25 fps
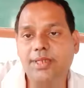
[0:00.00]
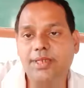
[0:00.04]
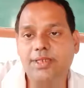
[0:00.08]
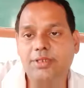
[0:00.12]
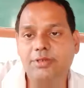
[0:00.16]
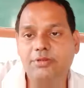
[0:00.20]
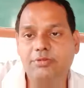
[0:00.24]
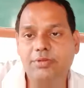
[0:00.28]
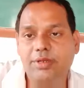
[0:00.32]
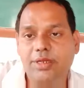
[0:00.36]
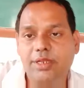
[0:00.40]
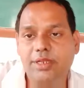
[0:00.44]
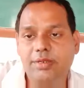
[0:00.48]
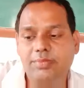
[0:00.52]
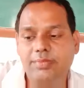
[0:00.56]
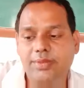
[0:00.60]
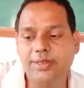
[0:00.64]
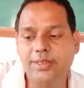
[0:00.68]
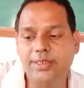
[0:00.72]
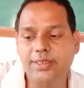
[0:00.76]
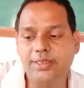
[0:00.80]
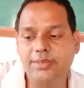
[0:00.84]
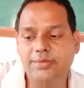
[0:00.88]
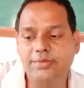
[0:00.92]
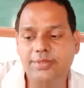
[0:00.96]
into alpha
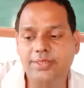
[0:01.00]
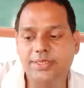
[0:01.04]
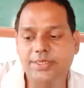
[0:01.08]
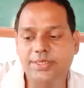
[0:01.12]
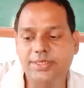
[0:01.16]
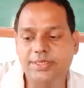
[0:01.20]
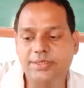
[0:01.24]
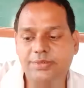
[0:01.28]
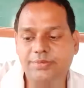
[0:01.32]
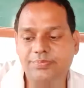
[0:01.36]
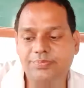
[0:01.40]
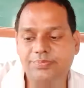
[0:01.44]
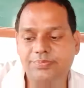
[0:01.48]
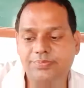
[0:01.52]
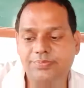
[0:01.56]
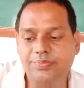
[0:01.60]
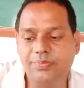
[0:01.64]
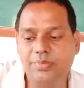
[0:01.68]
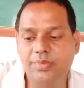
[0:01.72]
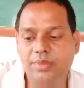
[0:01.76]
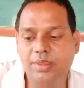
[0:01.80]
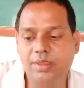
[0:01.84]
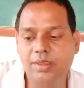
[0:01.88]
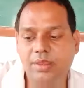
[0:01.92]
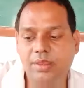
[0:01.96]
inverse.
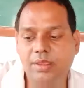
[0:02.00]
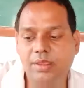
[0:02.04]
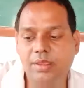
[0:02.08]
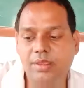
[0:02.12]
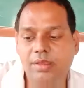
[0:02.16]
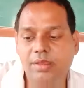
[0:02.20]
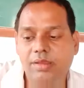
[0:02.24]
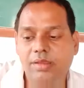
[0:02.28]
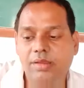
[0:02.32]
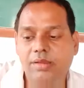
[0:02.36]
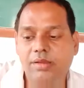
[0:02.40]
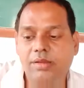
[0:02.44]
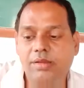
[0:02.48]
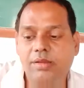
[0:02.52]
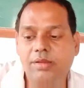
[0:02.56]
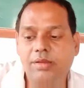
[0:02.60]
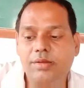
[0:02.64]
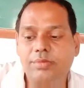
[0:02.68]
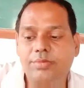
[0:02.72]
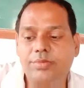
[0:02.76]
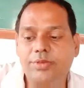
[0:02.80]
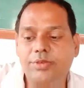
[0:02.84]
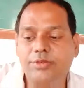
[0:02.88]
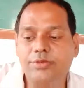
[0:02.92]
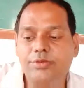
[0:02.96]

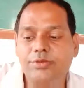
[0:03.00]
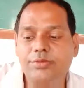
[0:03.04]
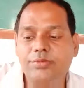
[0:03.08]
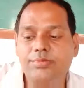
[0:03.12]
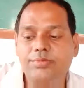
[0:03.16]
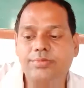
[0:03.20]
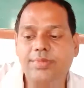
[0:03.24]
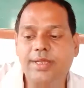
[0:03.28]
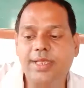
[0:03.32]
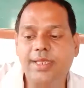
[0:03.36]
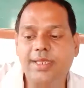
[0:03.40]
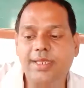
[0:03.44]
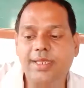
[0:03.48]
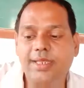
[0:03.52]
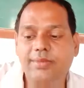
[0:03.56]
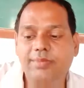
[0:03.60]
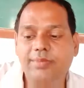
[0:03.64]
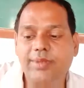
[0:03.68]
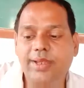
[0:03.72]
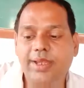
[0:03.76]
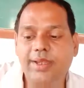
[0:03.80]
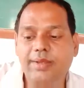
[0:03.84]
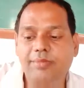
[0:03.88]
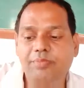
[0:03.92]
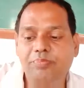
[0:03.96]
Proof by
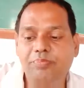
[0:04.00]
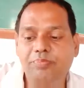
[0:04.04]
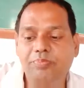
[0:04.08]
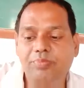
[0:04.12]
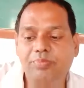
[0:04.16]
lemma.